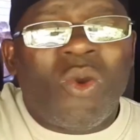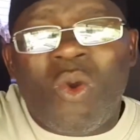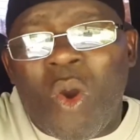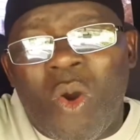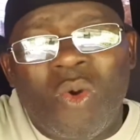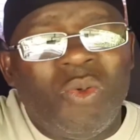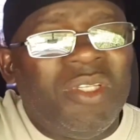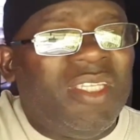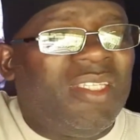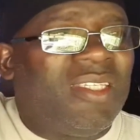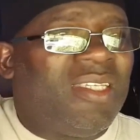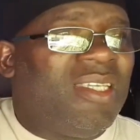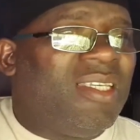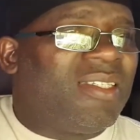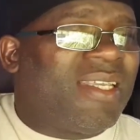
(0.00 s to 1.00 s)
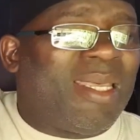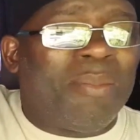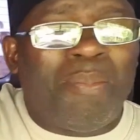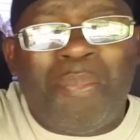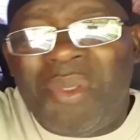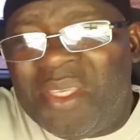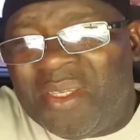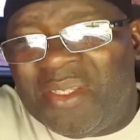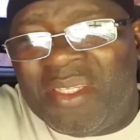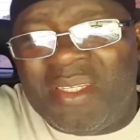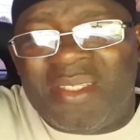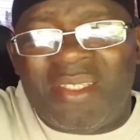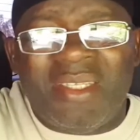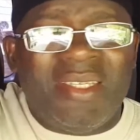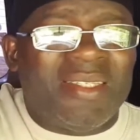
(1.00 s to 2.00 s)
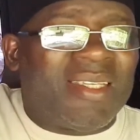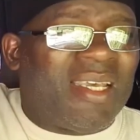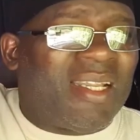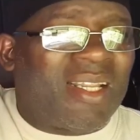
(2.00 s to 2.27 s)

cow disease and pig disease and